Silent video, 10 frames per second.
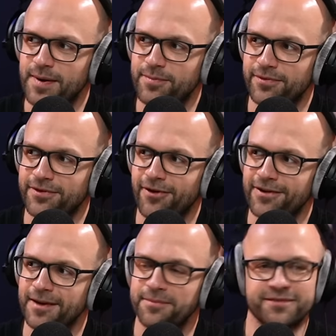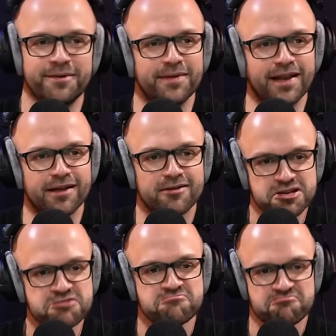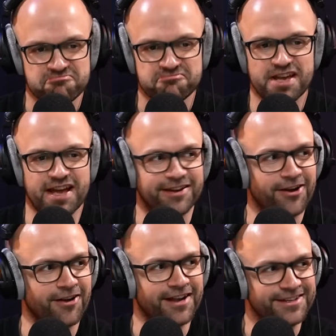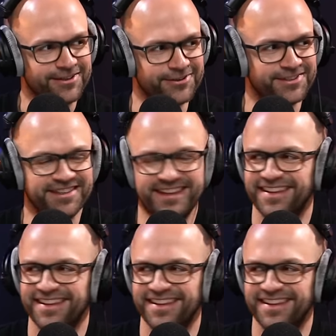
people got a glimpse of him and were like, yeah, all right, good.